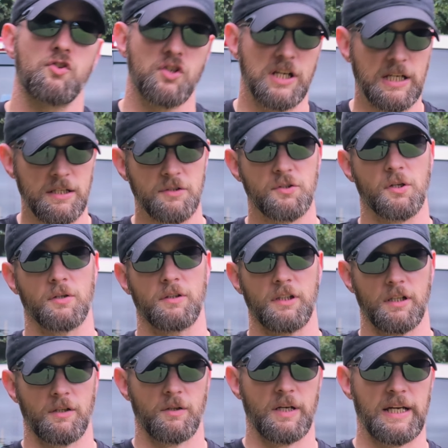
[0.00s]
jeans, on
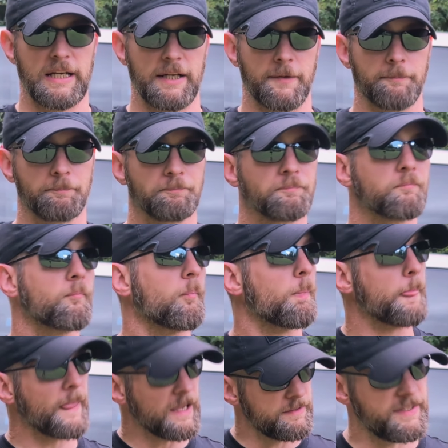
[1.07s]
the other hand,
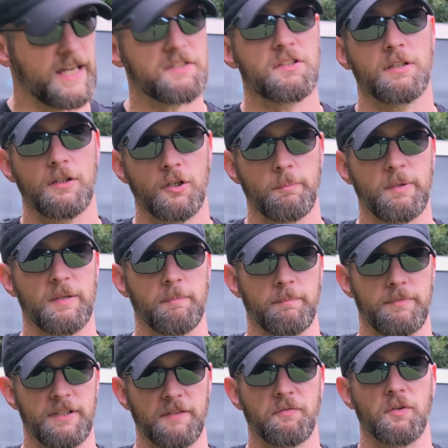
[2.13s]
that's a little
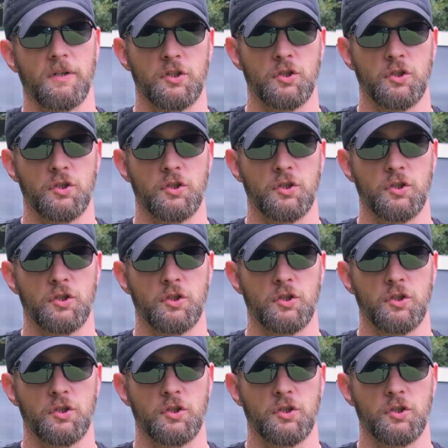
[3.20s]
bit different